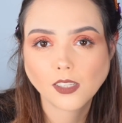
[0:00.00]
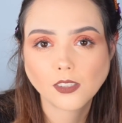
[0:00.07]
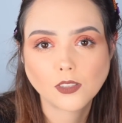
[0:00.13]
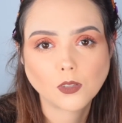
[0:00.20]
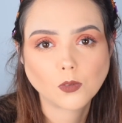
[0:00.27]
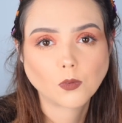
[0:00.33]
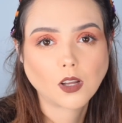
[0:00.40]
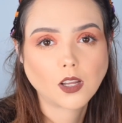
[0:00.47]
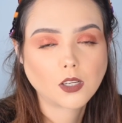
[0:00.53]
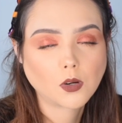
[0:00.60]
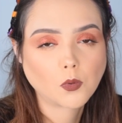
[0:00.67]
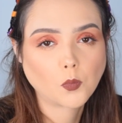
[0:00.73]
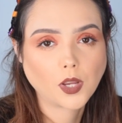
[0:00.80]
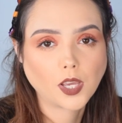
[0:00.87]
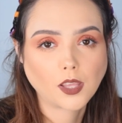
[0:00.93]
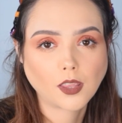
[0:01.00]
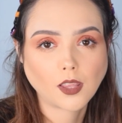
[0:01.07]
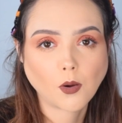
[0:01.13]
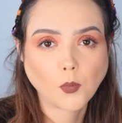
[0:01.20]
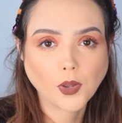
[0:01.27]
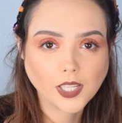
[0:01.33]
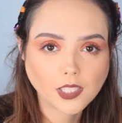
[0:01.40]
I'll do one with
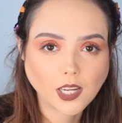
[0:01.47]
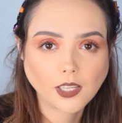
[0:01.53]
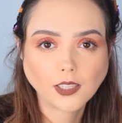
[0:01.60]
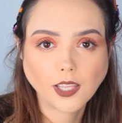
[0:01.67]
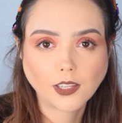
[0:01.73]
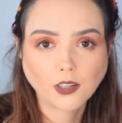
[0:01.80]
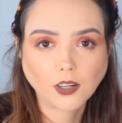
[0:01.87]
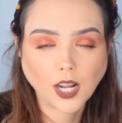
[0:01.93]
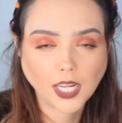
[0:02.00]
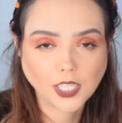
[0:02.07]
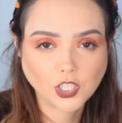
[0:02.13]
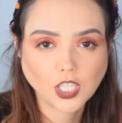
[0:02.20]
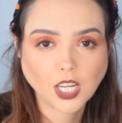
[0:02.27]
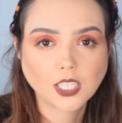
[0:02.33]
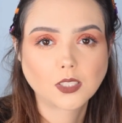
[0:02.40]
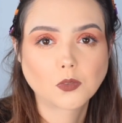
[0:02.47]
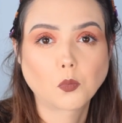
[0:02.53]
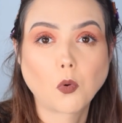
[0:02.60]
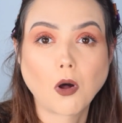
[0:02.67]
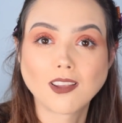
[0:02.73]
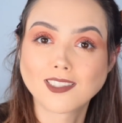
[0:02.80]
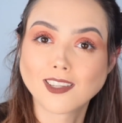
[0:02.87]
winged eyeliner. I just
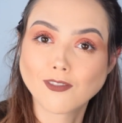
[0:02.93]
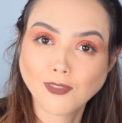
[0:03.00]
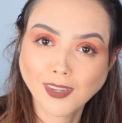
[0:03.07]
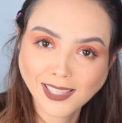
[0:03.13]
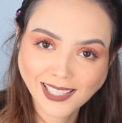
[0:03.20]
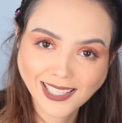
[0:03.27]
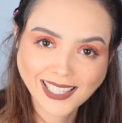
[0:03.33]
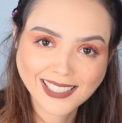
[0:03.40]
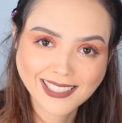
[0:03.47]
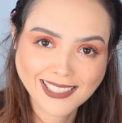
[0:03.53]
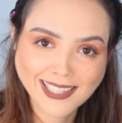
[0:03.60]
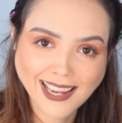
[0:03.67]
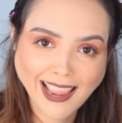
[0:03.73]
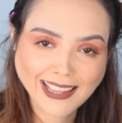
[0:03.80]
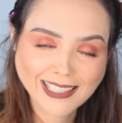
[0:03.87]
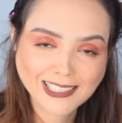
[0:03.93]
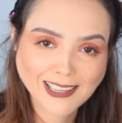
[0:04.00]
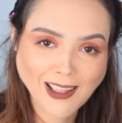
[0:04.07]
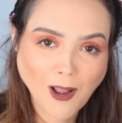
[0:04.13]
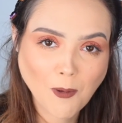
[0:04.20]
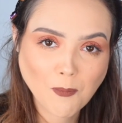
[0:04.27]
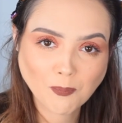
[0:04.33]
wasn't feeling it today,
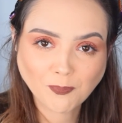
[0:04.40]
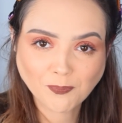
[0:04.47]
so.